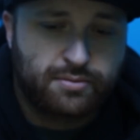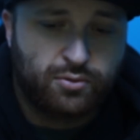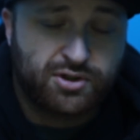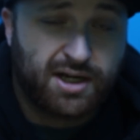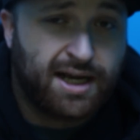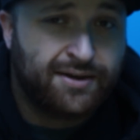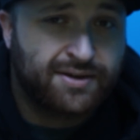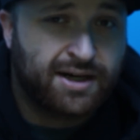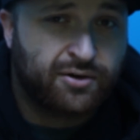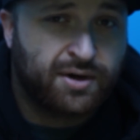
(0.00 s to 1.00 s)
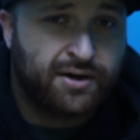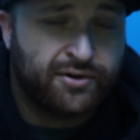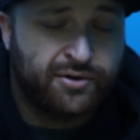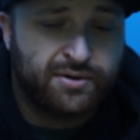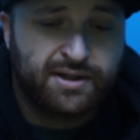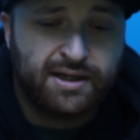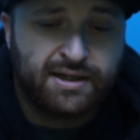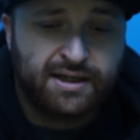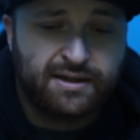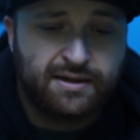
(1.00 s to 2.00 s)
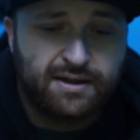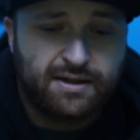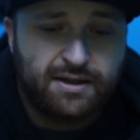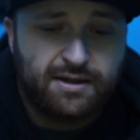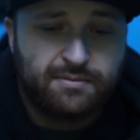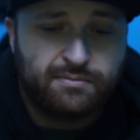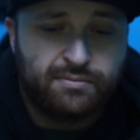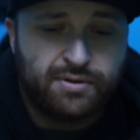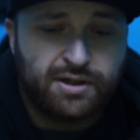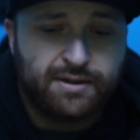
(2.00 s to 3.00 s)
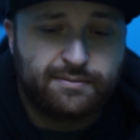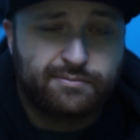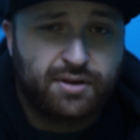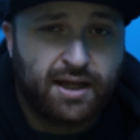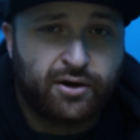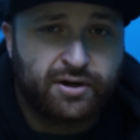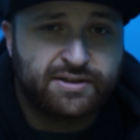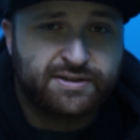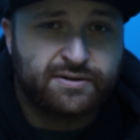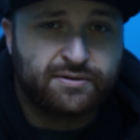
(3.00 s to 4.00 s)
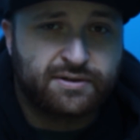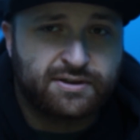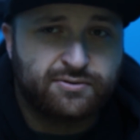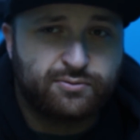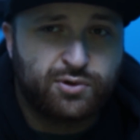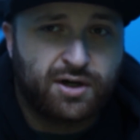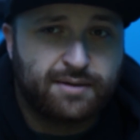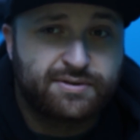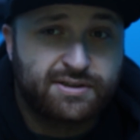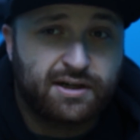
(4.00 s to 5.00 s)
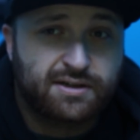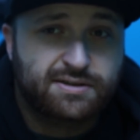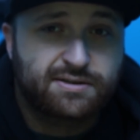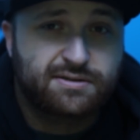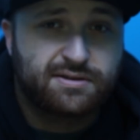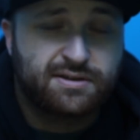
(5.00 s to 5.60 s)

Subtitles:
Which I haven't got around to doing that yet, but plan on it soon because wheel hop sucks.